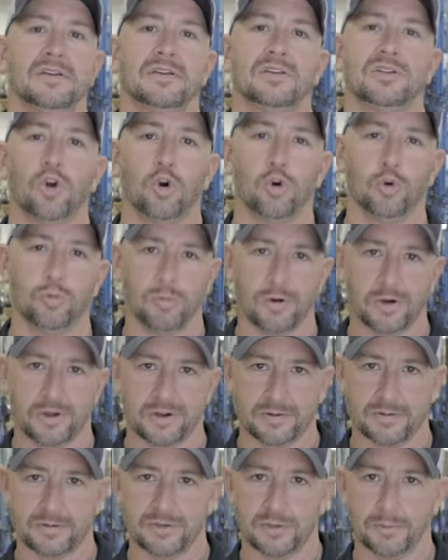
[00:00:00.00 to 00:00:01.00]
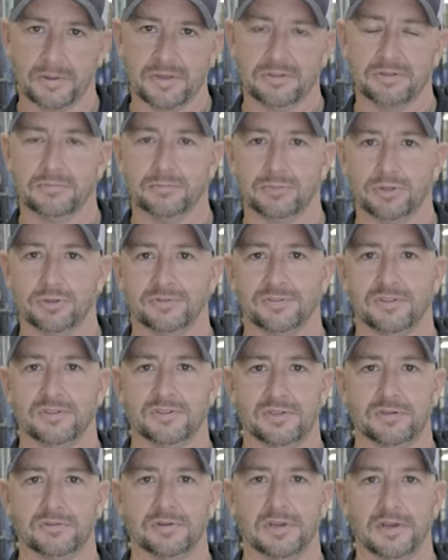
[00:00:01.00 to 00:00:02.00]
cold water New England bluefin
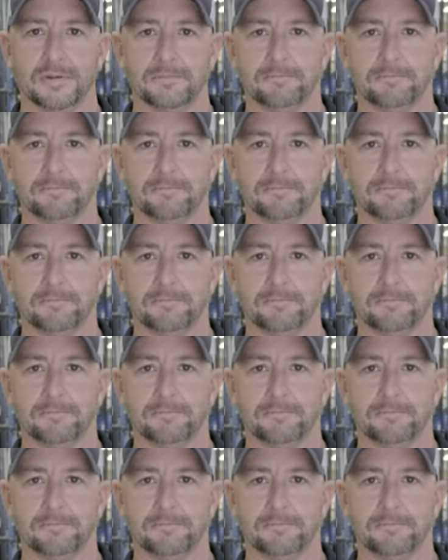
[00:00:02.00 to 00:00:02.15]
tuna.